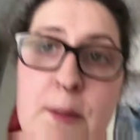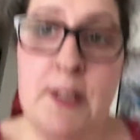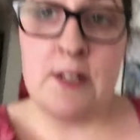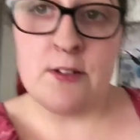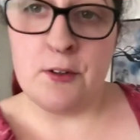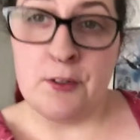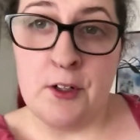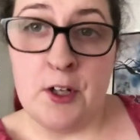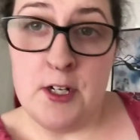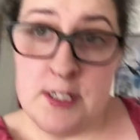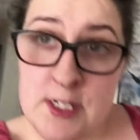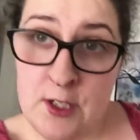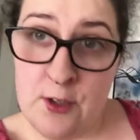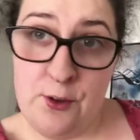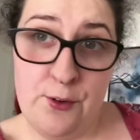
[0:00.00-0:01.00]
because all the
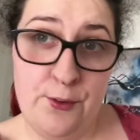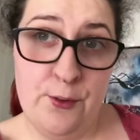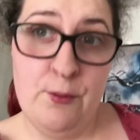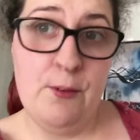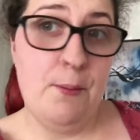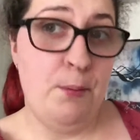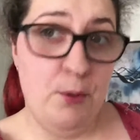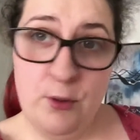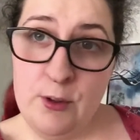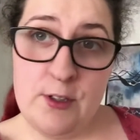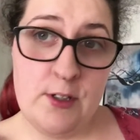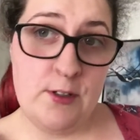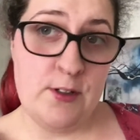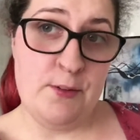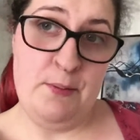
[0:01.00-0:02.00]
hotels were
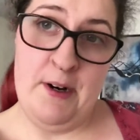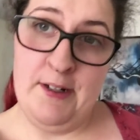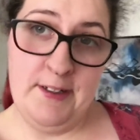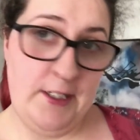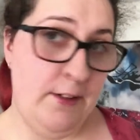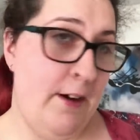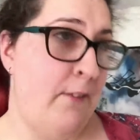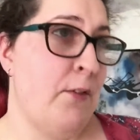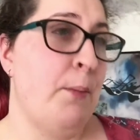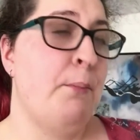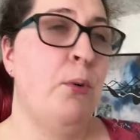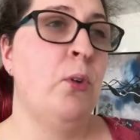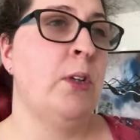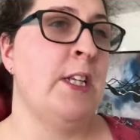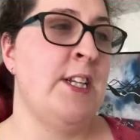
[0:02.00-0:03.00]
booked, because apparently you have to
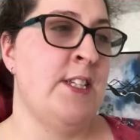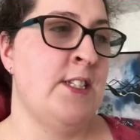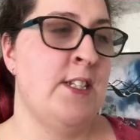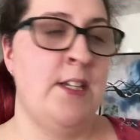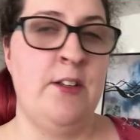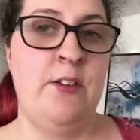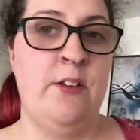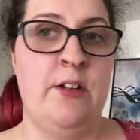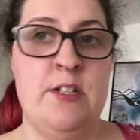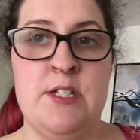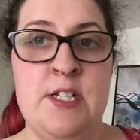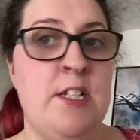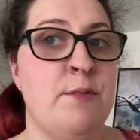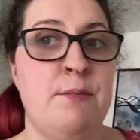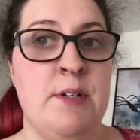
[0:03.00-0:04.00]
book these things like
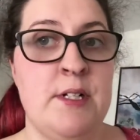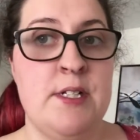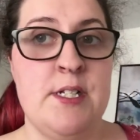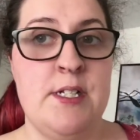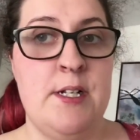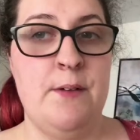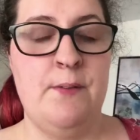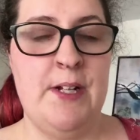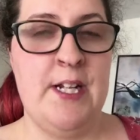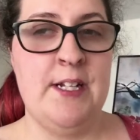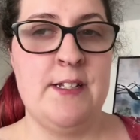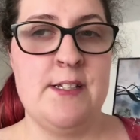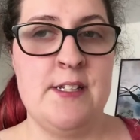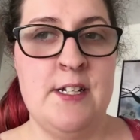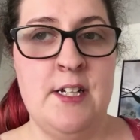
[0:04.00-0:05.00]
6 months in
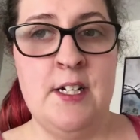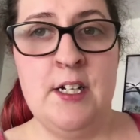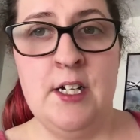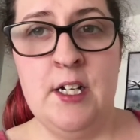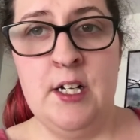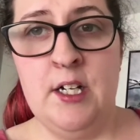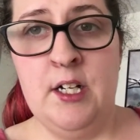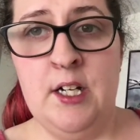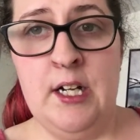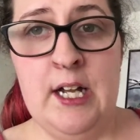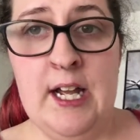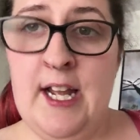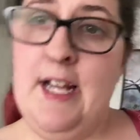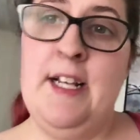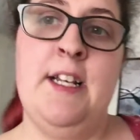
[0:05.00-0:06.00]
advance,
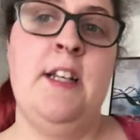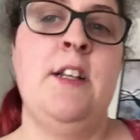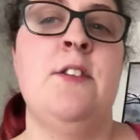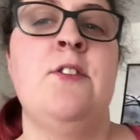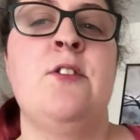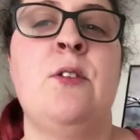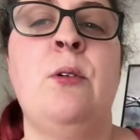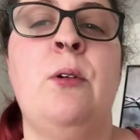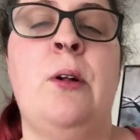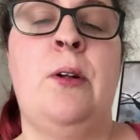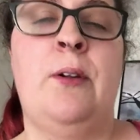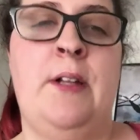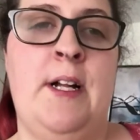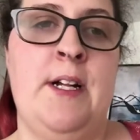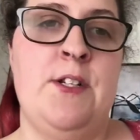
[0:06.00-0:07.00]
and it is school
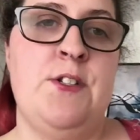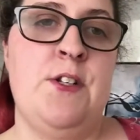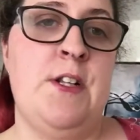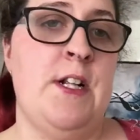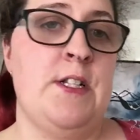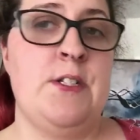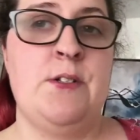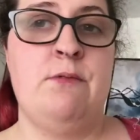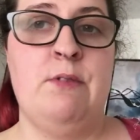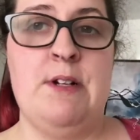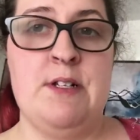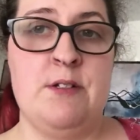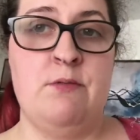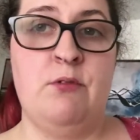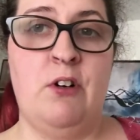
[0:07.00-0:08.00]
holidays, so that's the
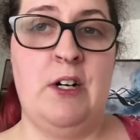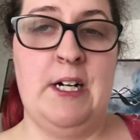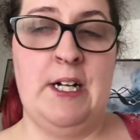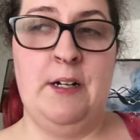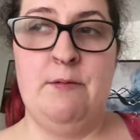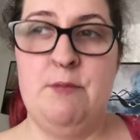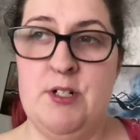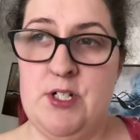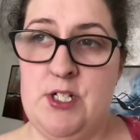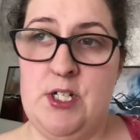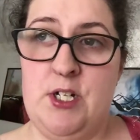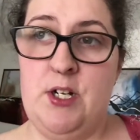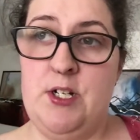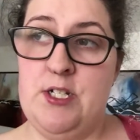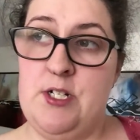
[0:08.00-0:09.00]
reason why most of
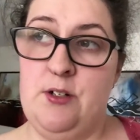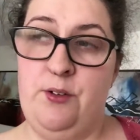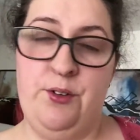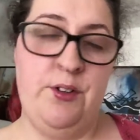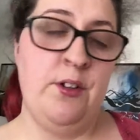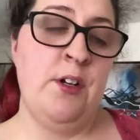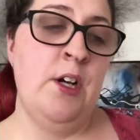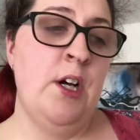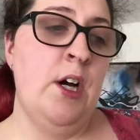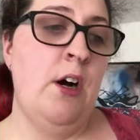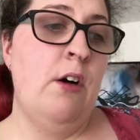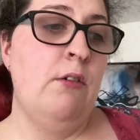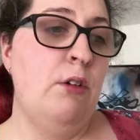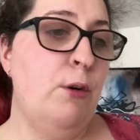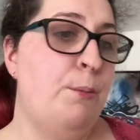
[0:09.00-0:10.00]
the hotels
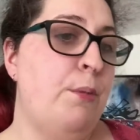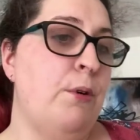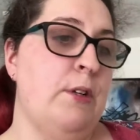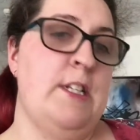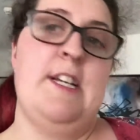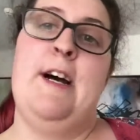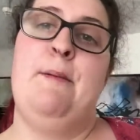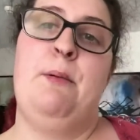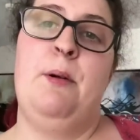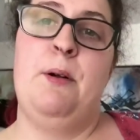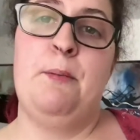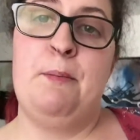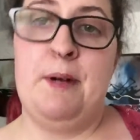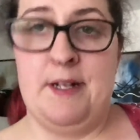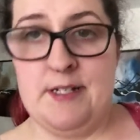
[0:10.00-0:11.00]
were booked up.
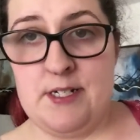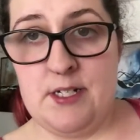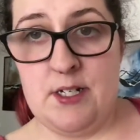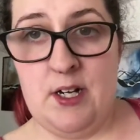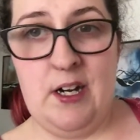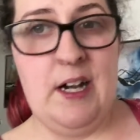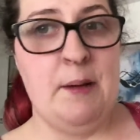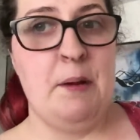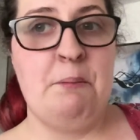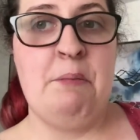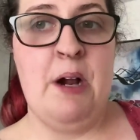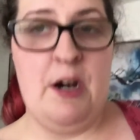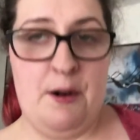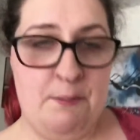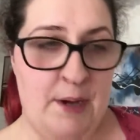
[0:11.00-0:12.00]
But I'm in
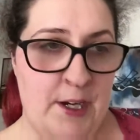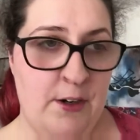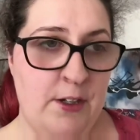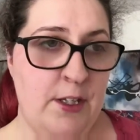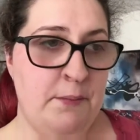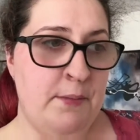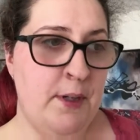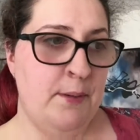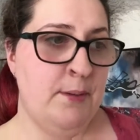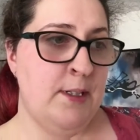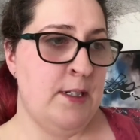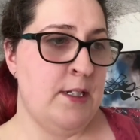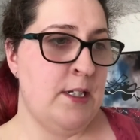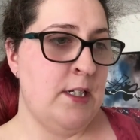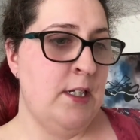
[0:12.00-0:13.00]
Parramatta at the
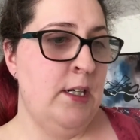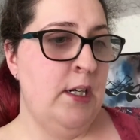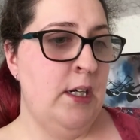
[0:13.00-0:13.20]
moment.